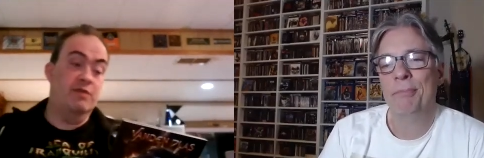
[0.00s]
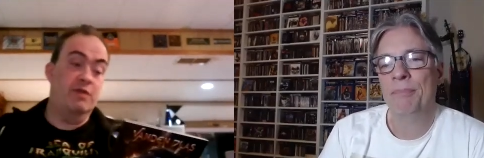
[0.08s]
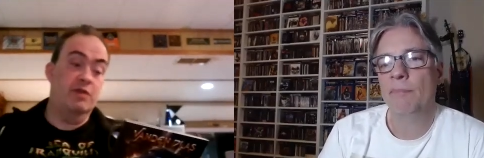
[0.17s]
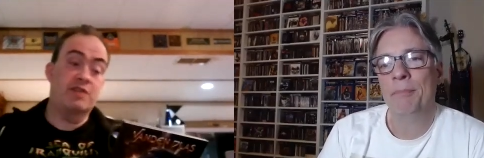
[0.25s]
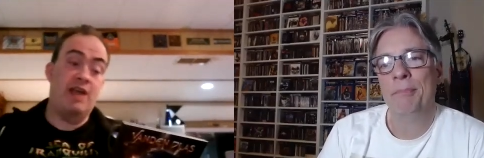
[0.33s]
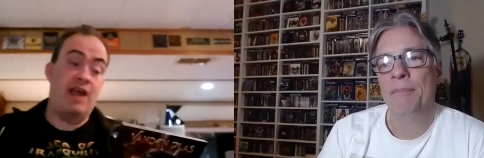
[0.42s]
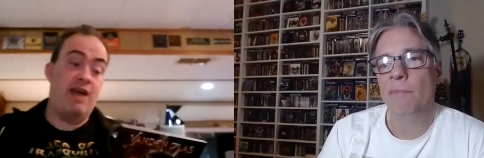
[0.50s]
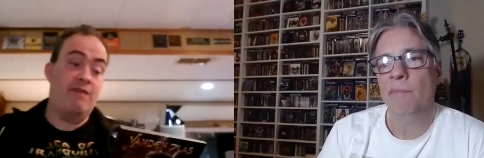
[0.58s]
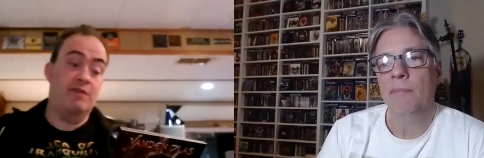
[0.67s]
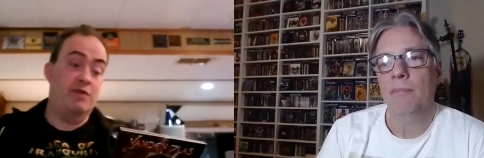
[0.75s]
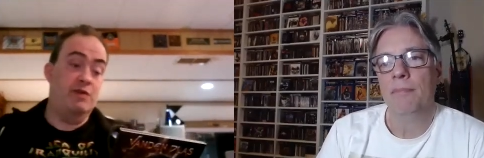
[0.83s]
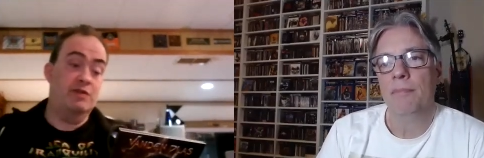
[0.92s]
Speaker 1: first half. The
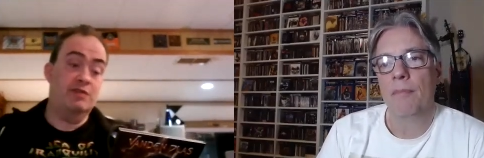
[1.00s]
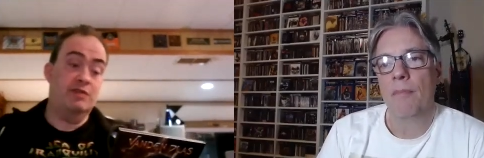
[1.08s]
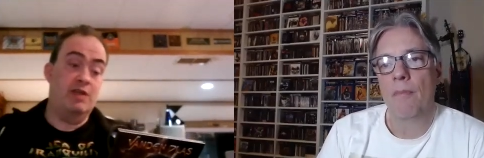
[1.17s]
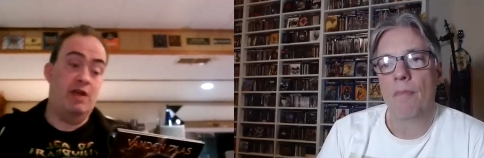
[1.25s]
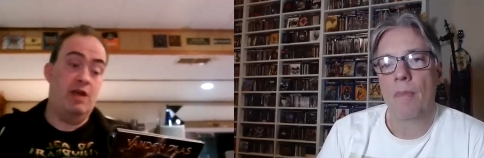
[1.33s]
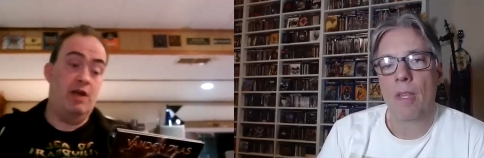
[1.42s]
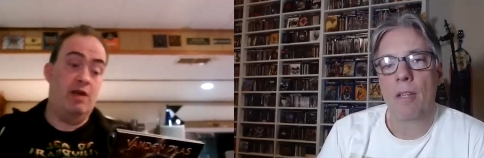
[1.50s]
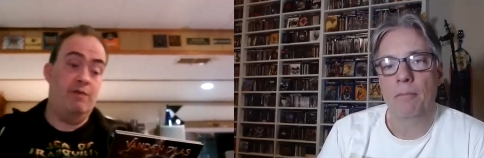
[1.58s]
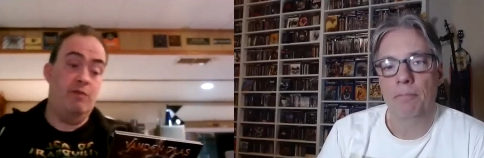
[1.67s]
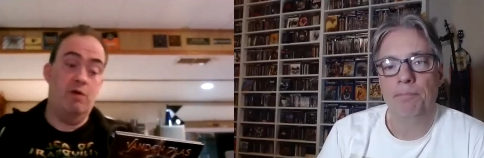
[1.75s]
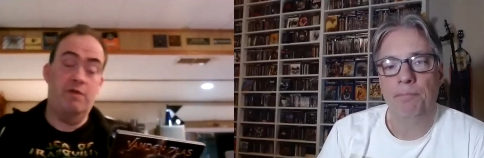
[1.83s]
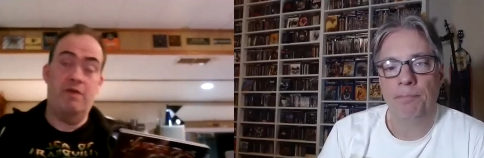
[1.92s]
first uh,
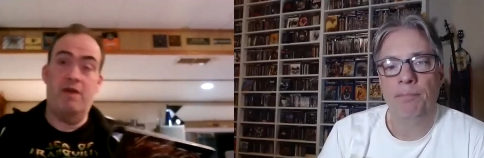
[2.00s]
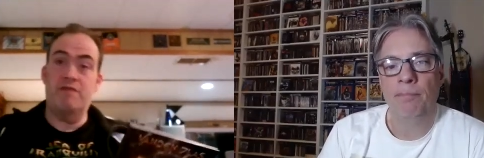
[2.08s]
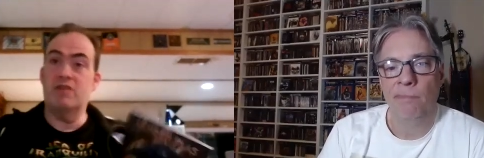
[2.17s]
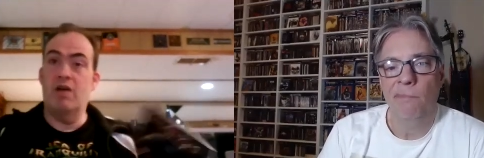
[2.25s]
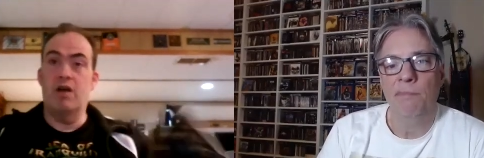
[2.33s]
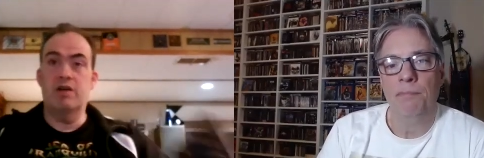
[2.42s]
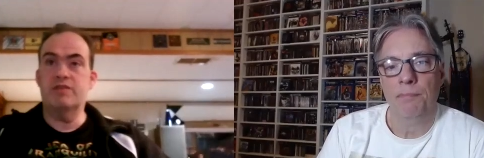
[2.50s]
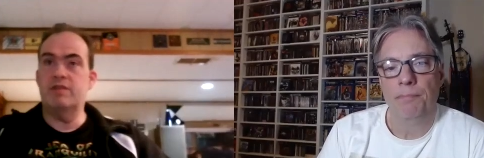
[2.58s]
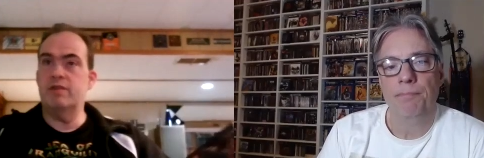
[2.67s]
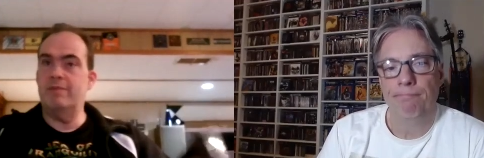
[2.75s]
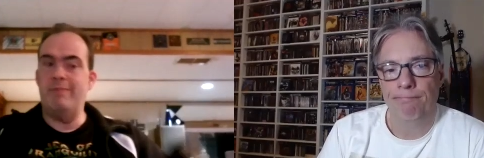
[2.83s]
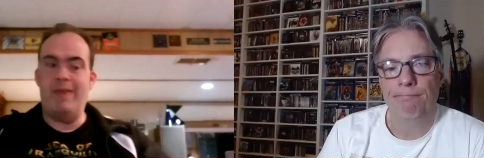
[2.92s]
four or five songs,
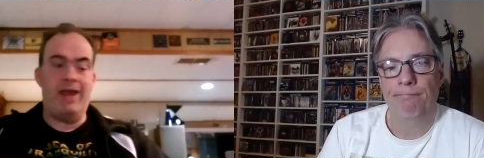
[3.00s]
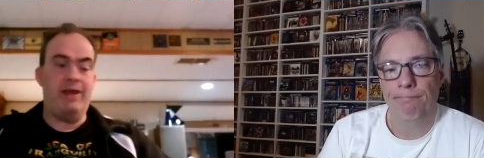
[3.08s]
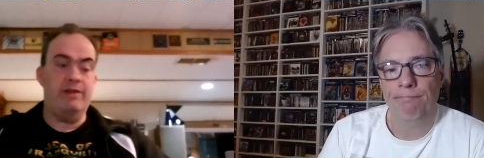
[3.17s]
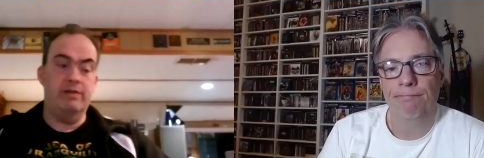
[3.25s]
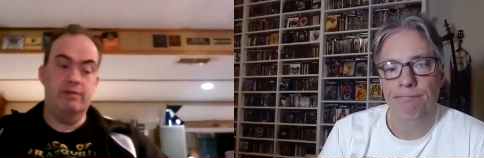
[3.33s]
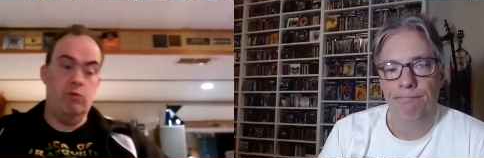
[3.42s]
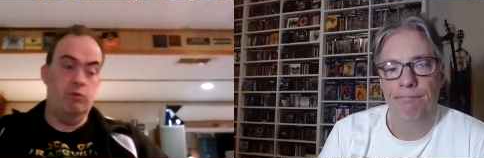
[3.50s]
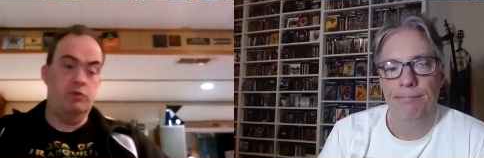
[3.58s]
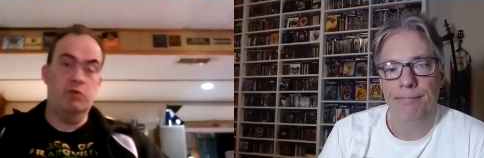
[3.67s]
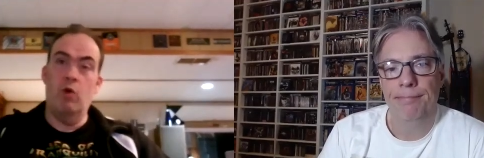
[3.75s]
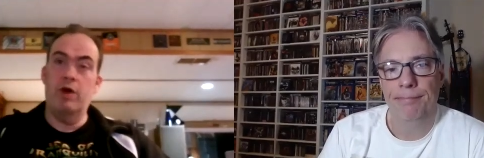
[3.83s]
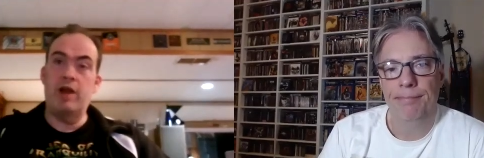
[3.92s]
man, it's
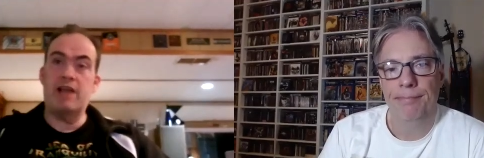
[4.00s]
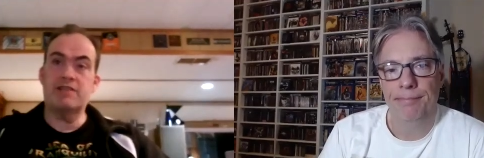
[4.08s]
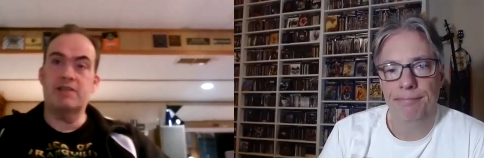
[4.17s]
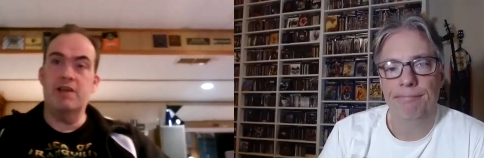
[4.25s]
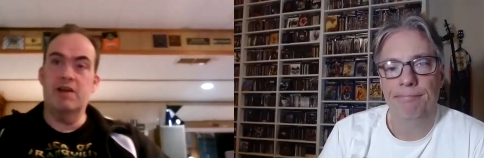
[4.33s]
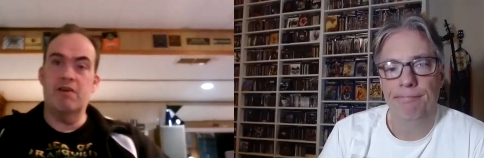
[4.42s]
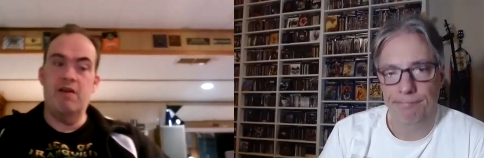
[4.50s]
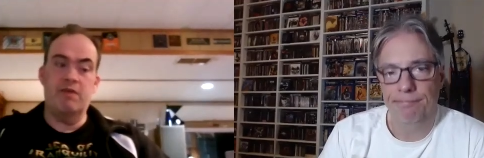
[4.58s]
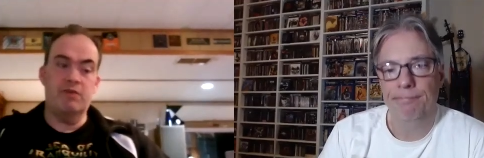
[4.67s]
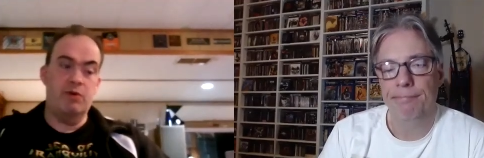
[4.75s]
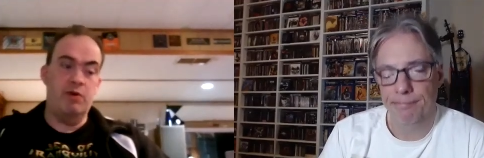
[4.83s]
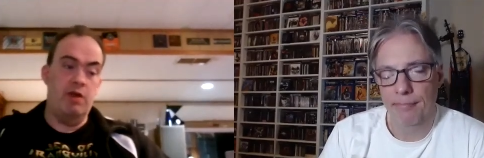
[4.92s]
one ass kicker
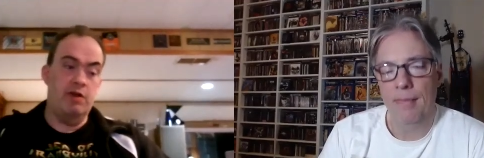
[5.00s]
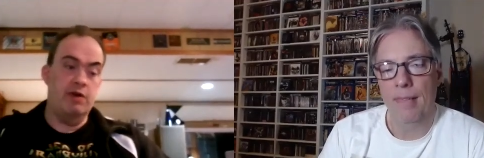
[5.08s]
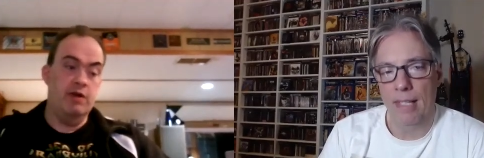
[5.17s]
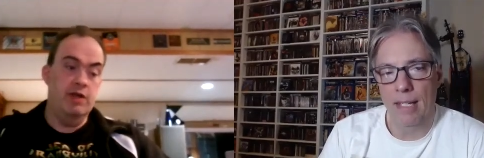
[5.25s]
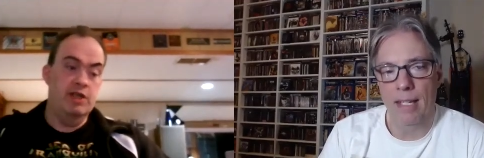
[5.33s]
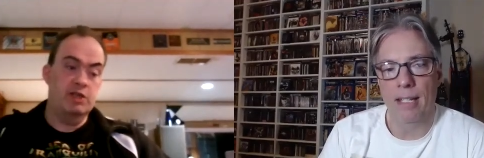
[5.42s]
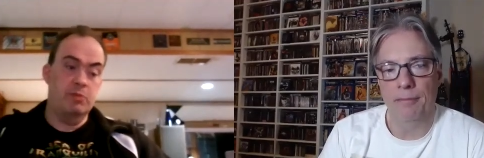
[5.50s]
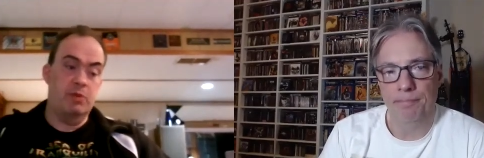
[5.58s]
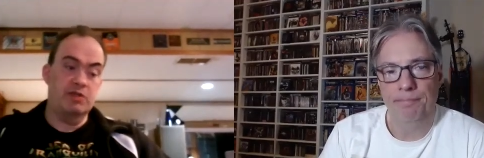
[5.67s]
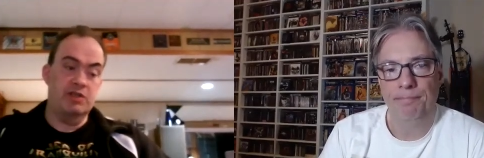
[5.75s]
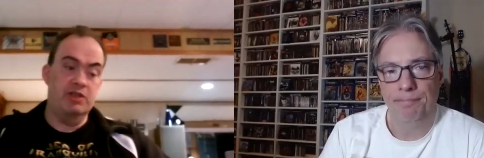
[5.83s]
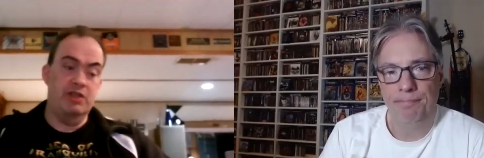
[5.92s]
after another. Yeah.
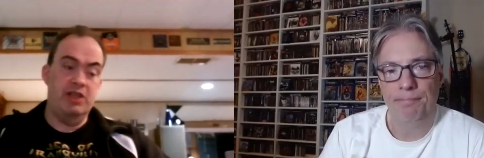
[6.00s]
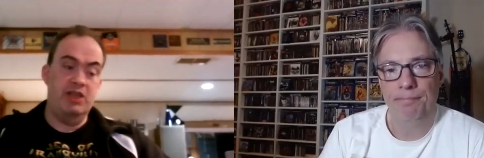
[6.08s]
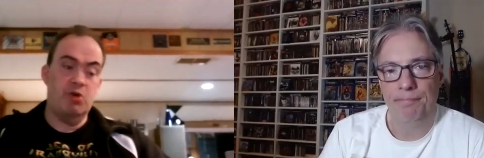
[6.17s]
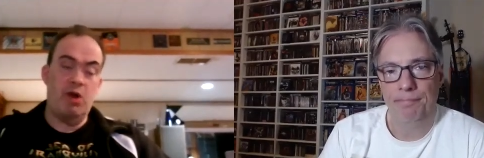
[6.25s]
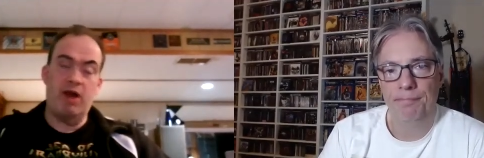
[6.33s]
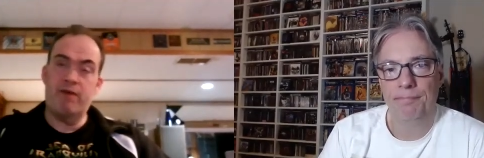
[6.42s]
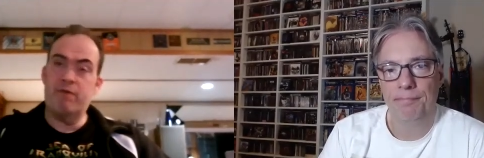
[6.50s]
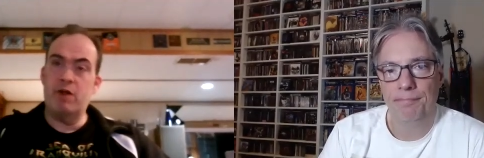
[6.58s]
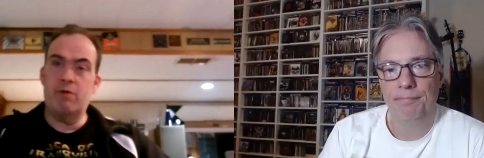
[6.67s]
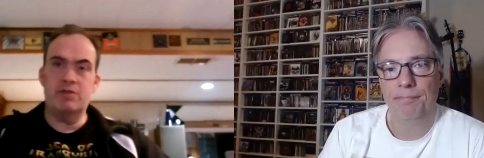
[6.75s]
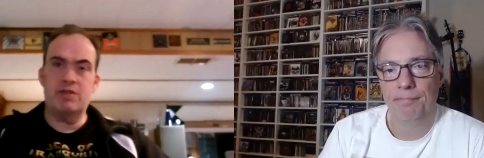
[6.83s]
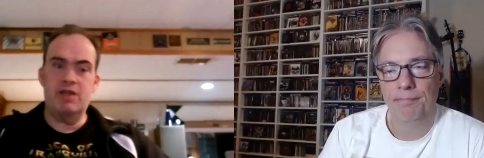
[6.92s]
Especially the lead track
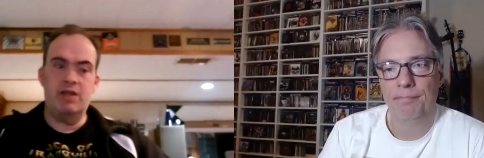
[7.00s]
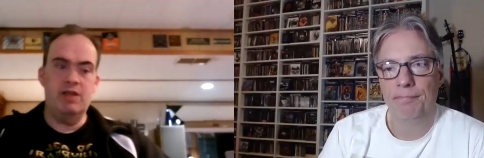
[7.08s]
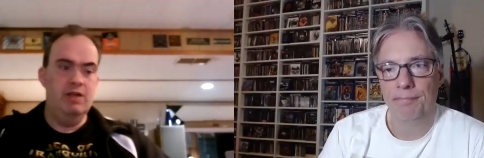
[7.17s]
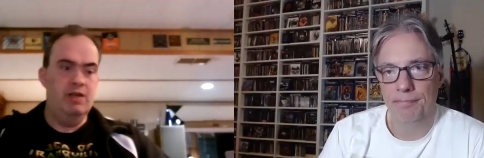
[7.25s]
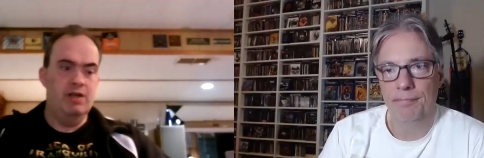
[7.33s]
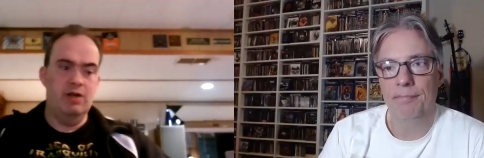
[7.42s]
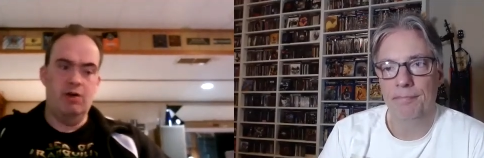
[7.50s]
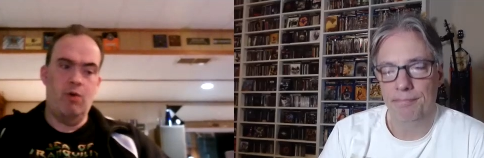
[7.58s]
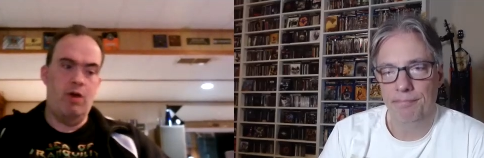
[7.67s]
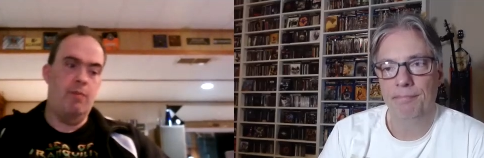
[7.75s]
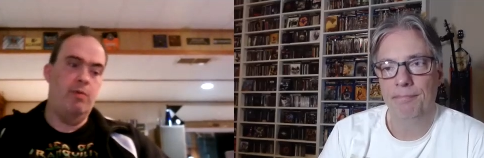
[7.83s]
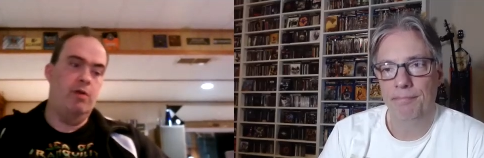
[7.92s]
frequency,
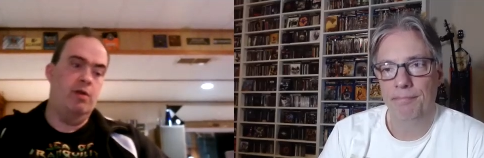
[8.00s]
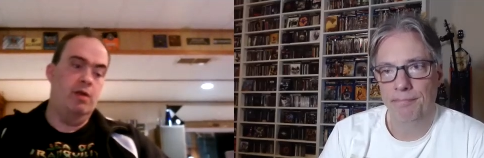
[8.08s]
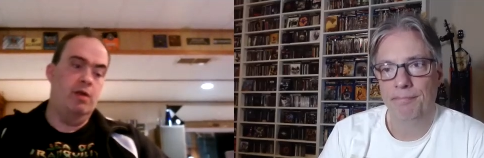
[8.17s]
incredible.